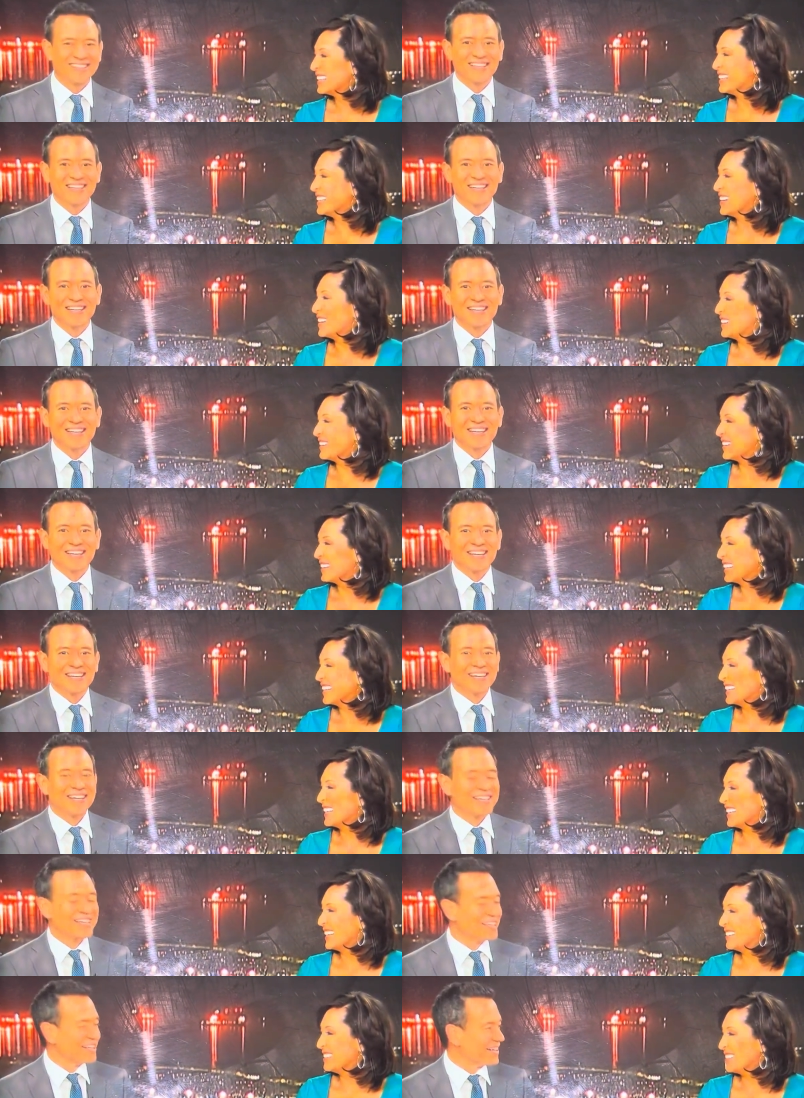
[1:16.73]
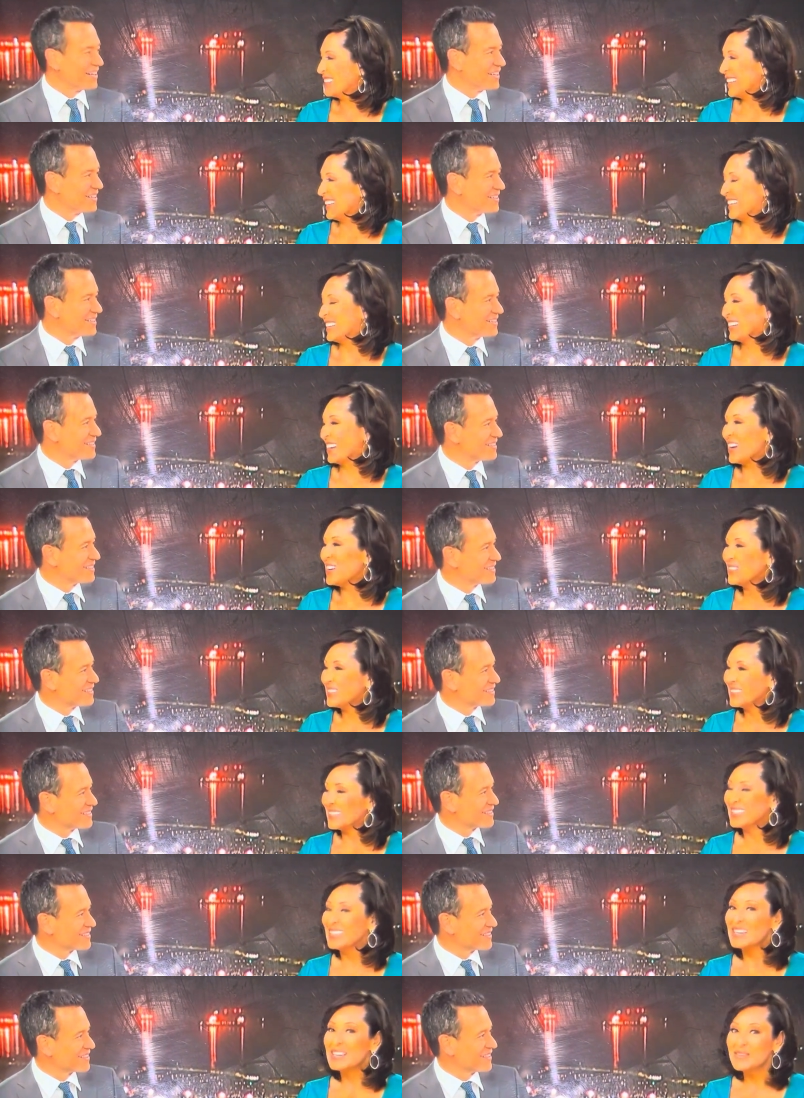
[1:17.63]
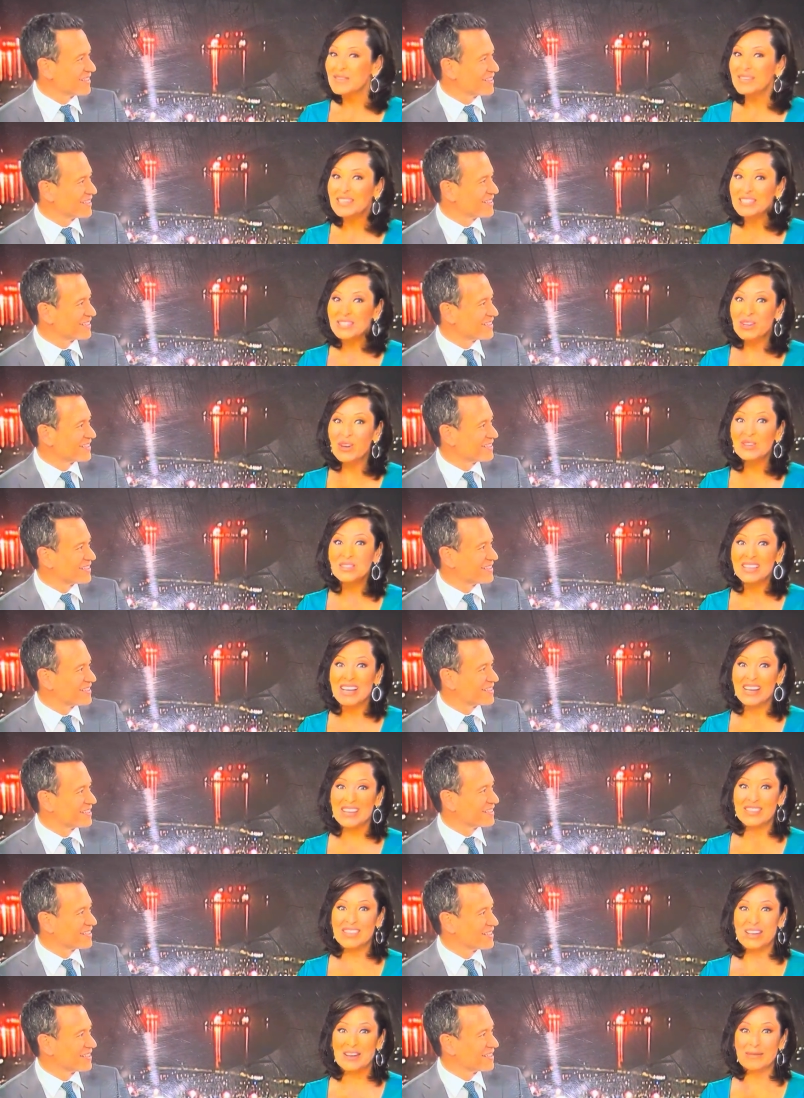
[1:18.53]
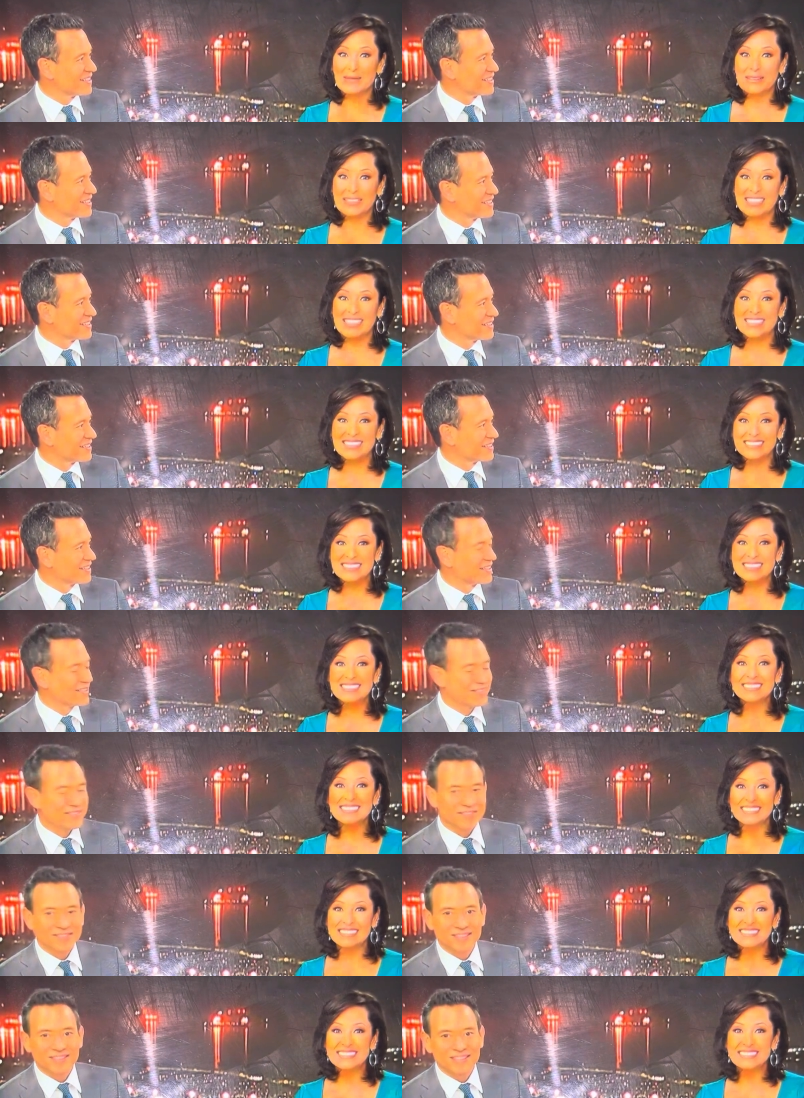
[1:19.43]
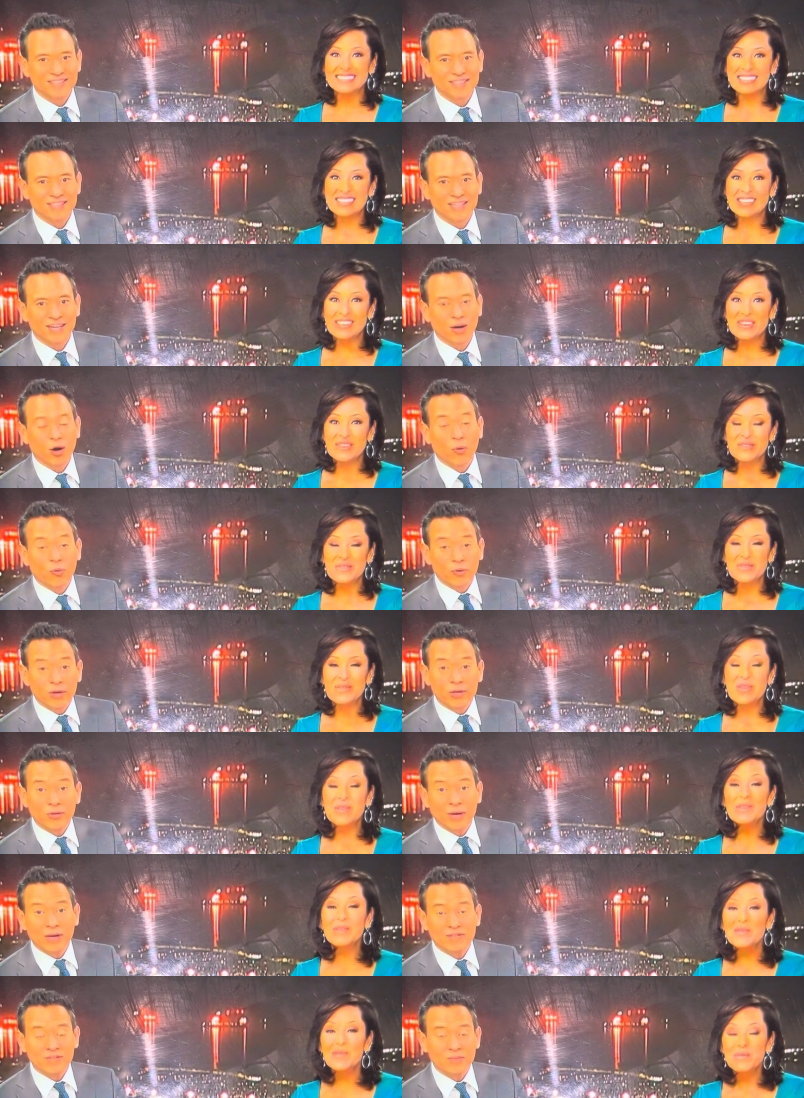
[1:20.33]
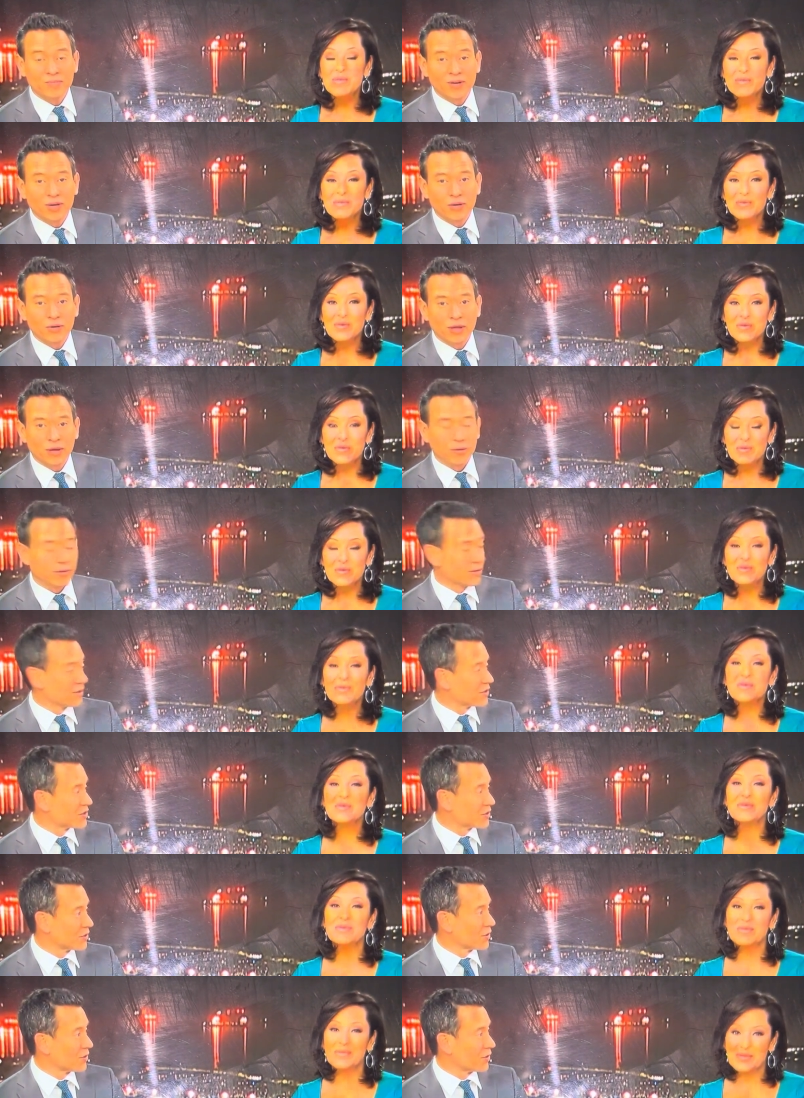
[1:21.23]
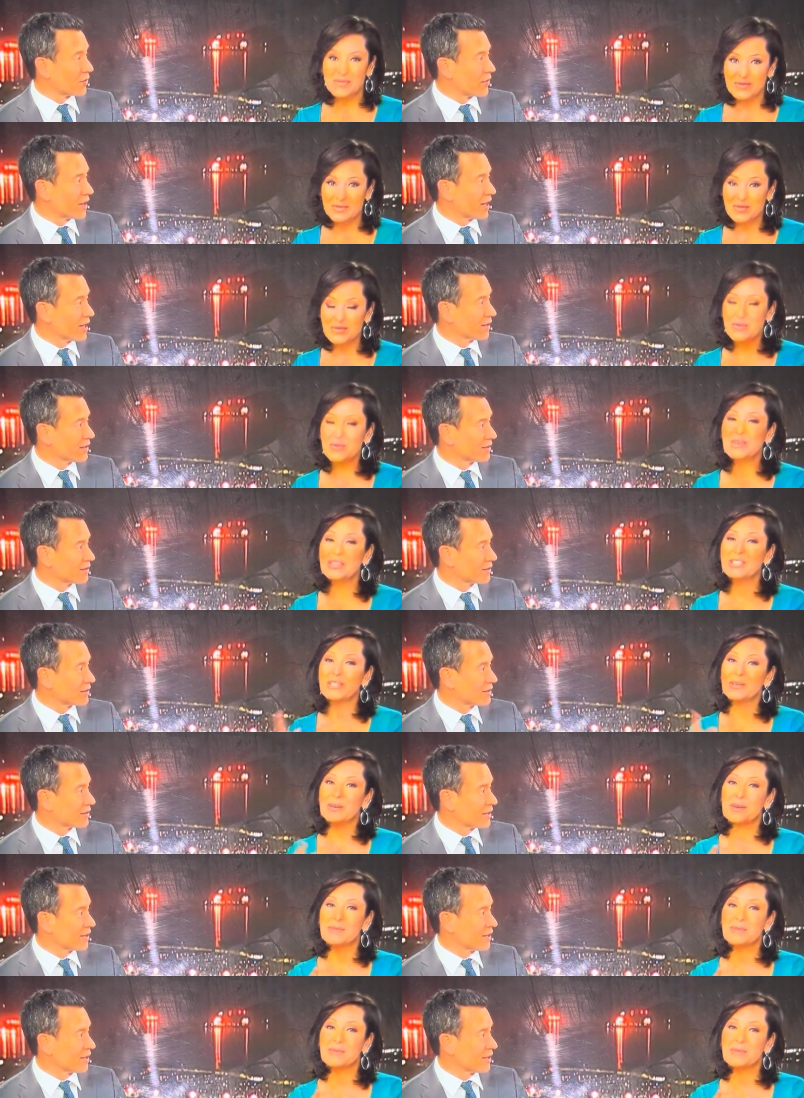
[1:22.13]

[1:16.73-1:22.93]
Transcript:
Speaker 1: you know, you have yeah. to get going. Yeah. But it's cold out there, Belen.
Speaker 2: Oh, we do have some video that we want to show you, though, right? We do.
Speaker 1: I'm